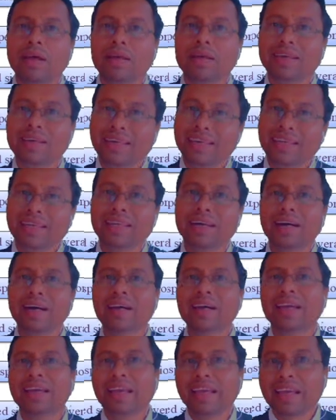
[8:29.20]
either
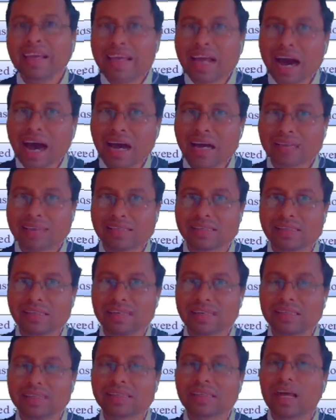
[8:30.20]

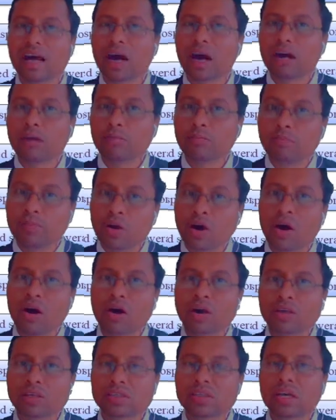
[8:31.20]
enhances or
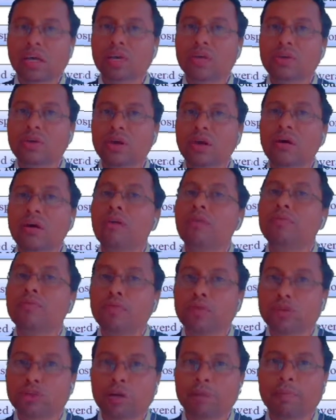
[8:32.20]
blocks your
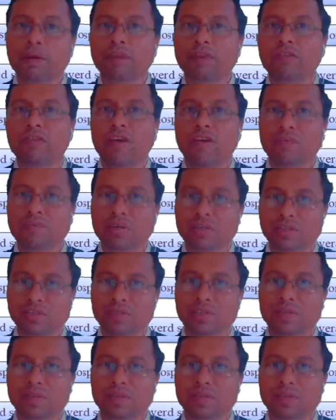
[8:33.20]
future performance.